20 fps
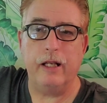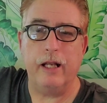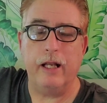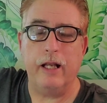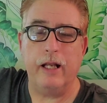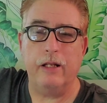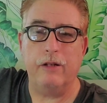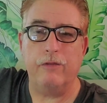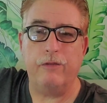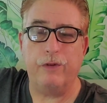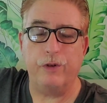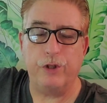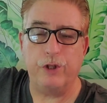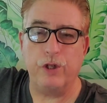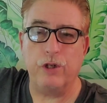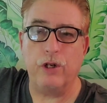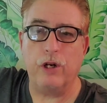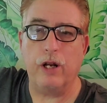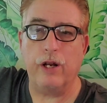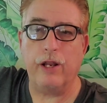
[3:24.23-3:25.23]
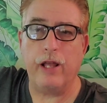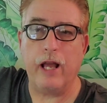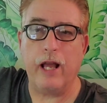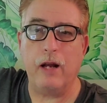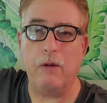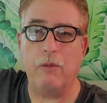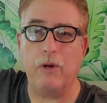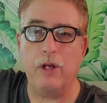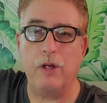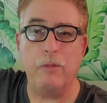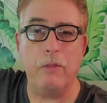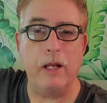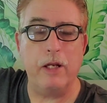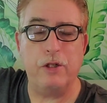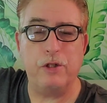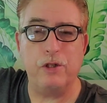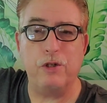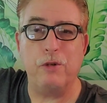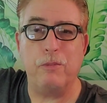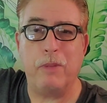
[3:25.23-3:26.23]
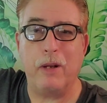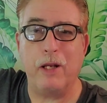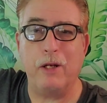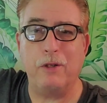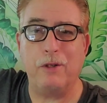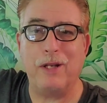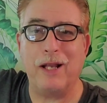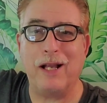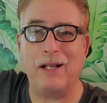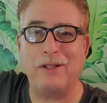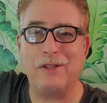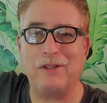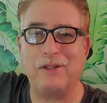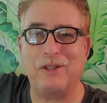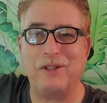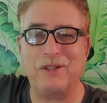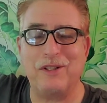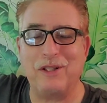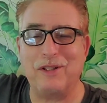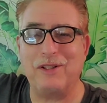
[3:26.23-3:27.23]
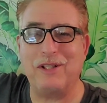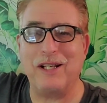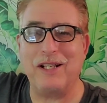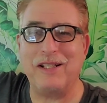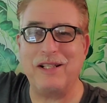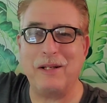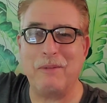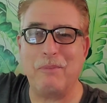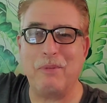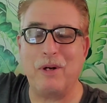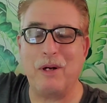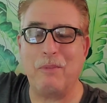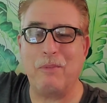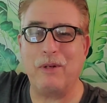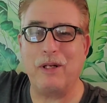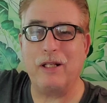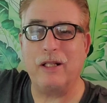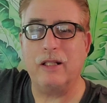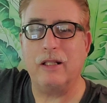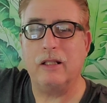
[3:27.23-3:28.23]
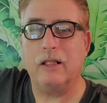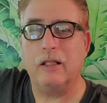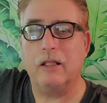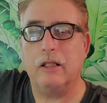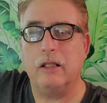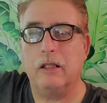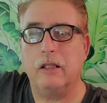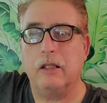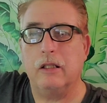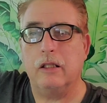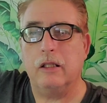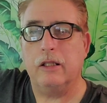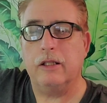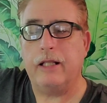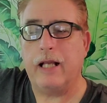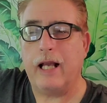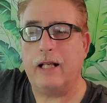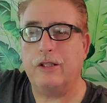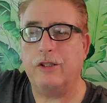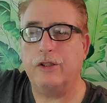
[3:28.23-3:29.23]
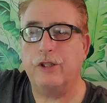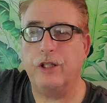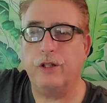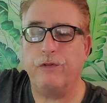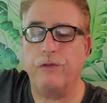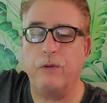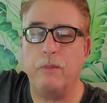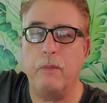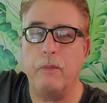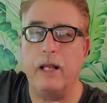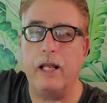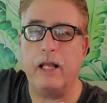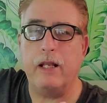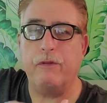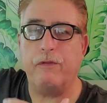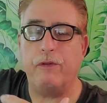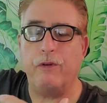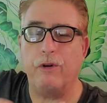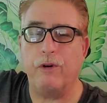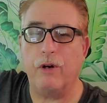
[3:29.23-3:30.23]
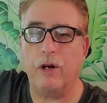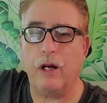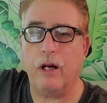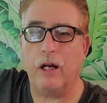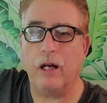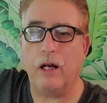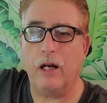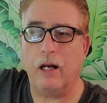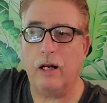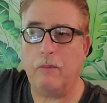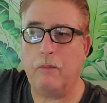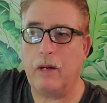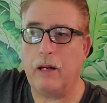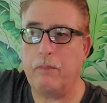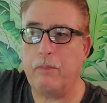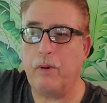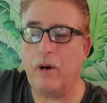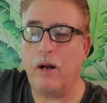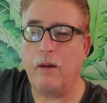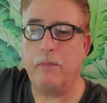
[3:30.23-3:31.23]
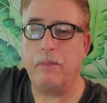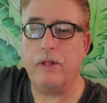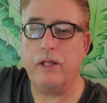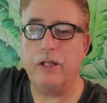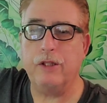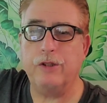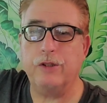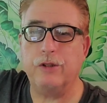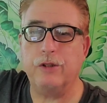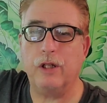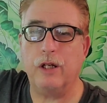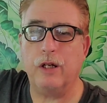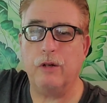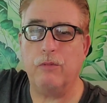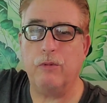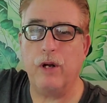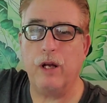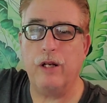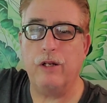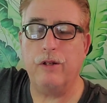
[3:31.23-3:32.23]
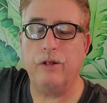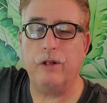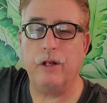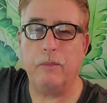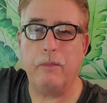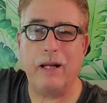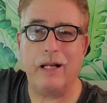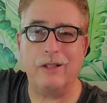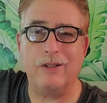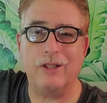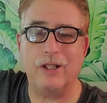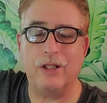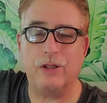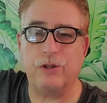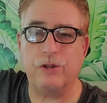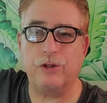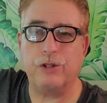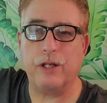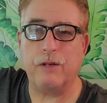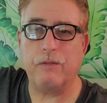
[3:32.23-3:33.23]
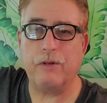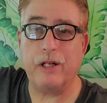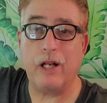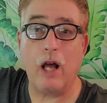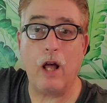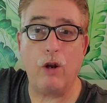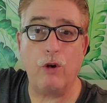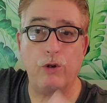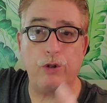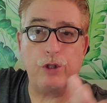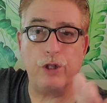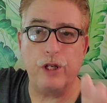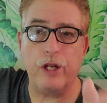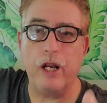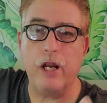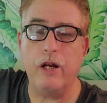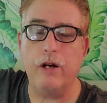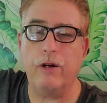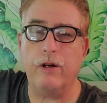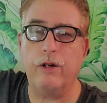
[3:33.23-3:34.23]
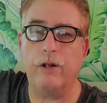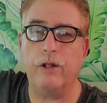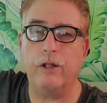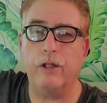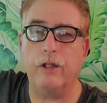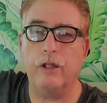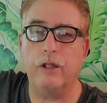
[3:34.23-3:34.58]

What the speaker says: And for sure on the highway, you make sure you pay your taxes because they'll take that property. Taxes here for me, for my properties, run about $6 or $7 a year,